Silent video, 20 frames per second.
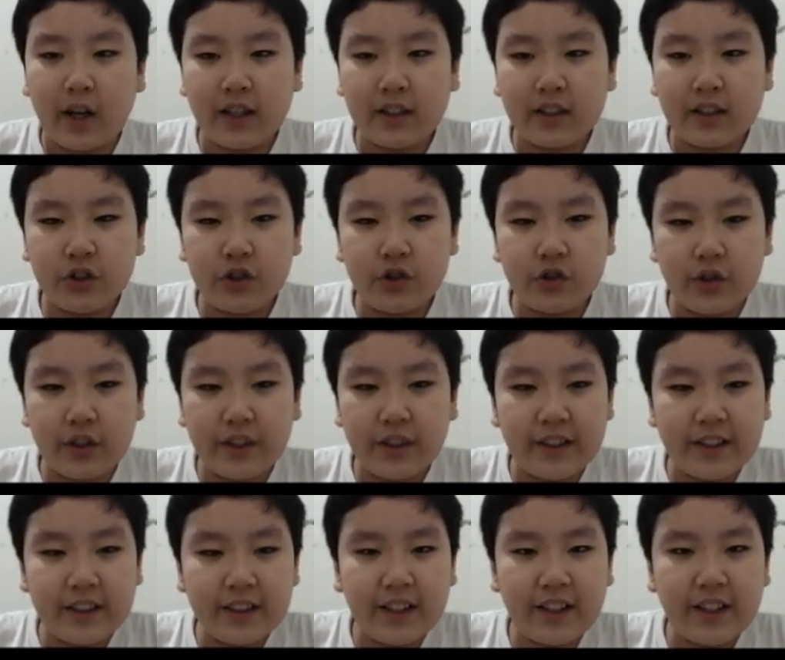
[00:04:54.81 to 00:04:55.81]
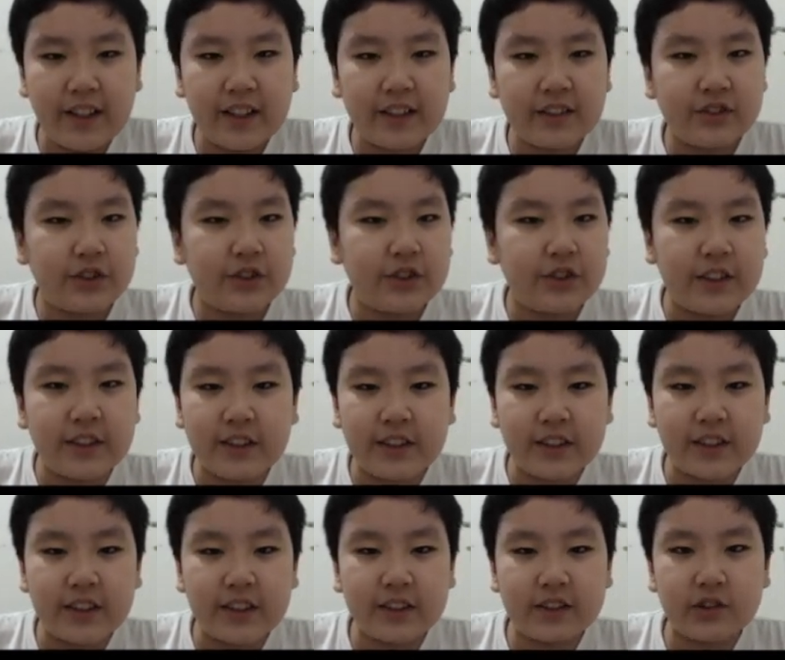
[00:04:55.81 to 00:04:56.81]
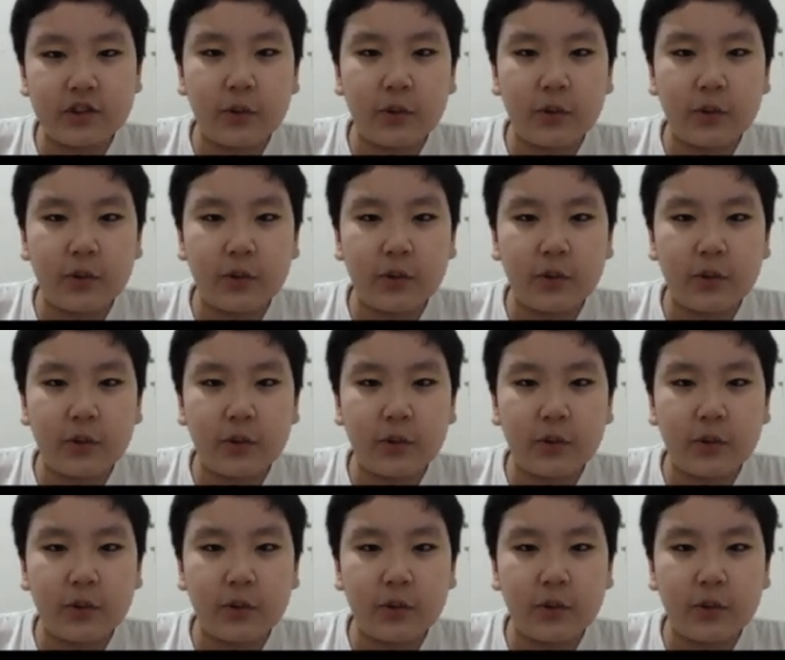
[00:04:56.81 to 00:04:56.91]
like shrinking and shrinking.